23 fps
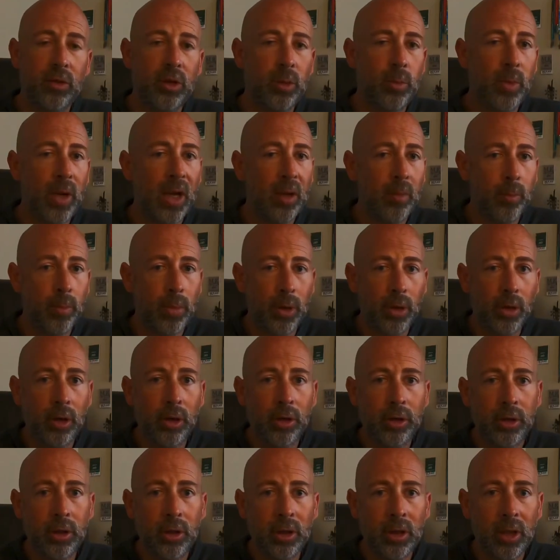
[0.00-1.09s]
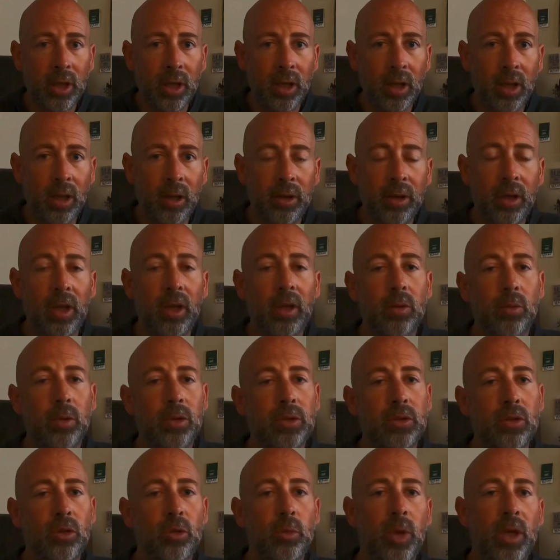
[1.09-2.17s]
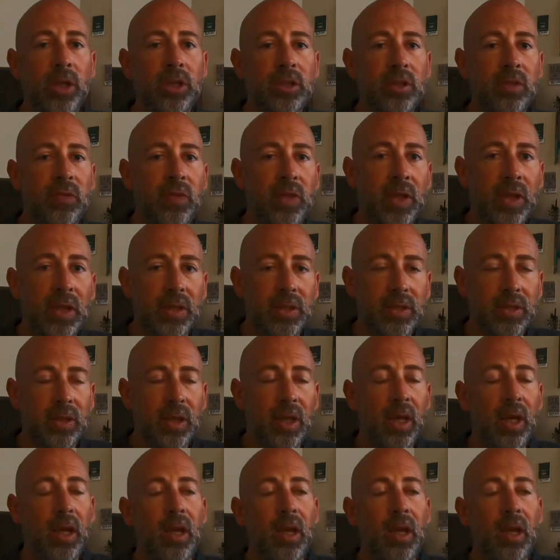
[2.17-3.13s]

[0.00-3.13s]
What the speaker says: you might burn your lawn with too much of this.